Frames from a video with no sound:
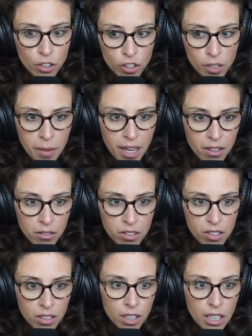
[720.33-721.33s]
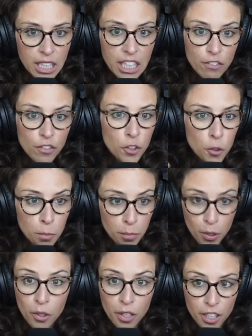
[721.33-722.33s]
spouse. If you
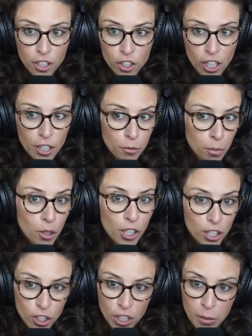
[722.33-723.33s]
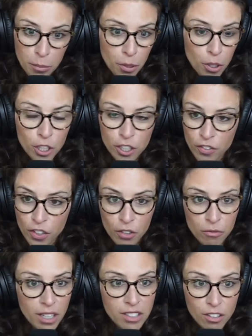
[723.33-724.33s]
push and push and push for a
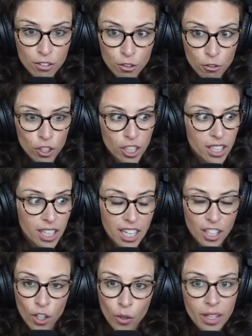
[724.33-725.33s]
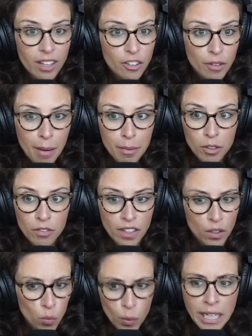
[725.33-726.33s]
resolution and go down the rabbit hole of
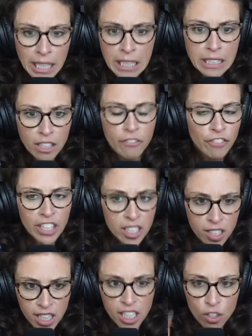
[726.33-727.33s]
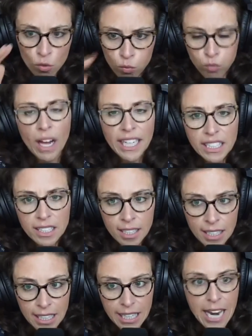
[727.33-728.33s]
like, we need to fix this right
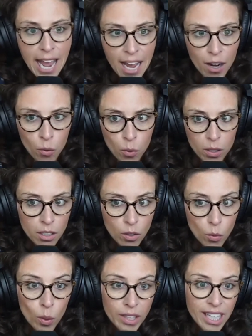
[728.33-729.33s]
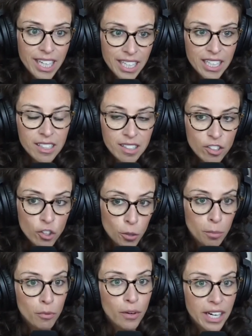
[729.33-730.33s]
now, what that is your
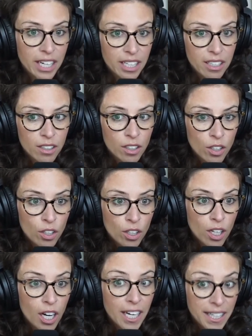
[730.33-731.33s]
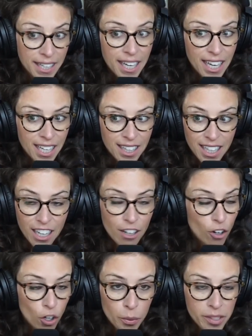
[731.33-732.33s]
brain, again, like I
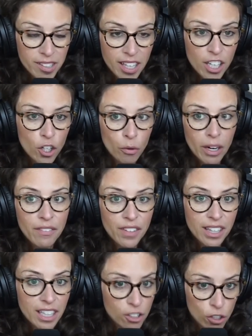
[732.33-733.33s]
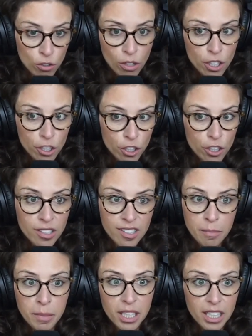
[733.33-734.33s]
always say, craving that structure,
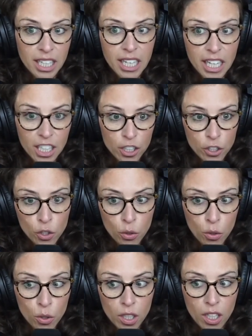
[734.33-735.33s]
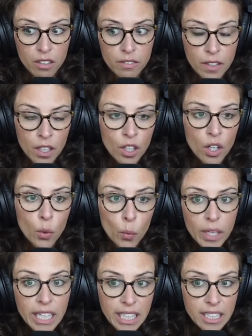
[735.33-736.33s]
stability, and control of
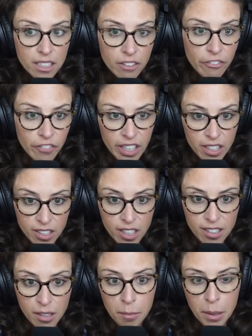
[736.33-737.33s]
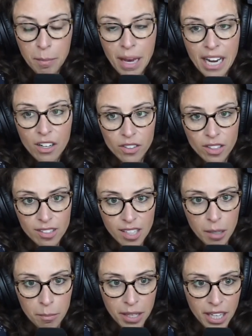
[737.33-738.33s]
we need to fix this and be back on the
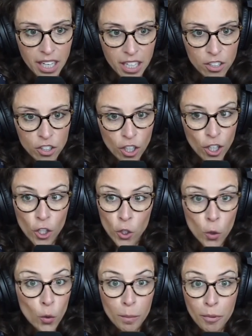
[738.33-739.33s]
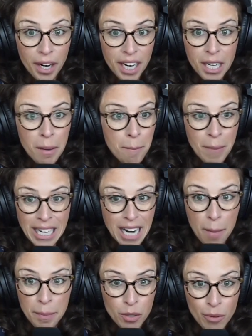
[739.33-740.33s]
same page. Your brain may
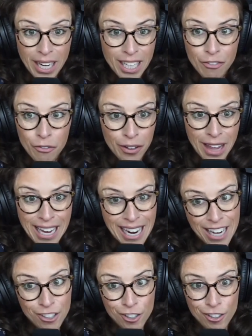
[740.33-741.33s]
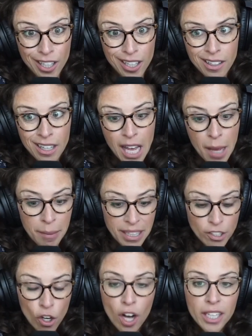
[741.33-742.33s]
not be ready for that, actually. And by
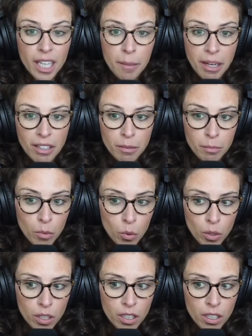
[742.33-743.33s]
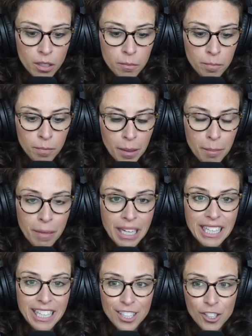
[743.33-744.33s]
talking about it more
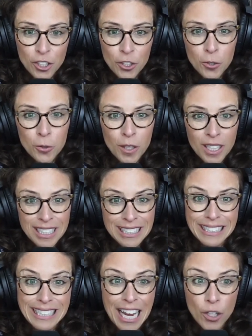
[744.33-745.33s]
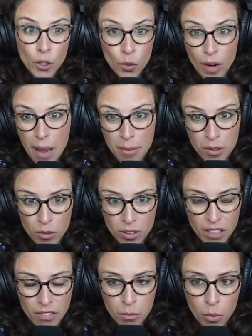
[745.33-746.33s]
might get you down the rabbit hole
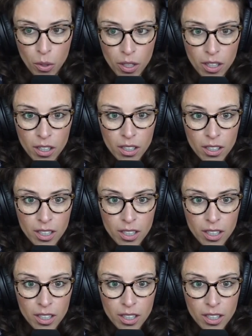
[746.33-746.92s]
even more.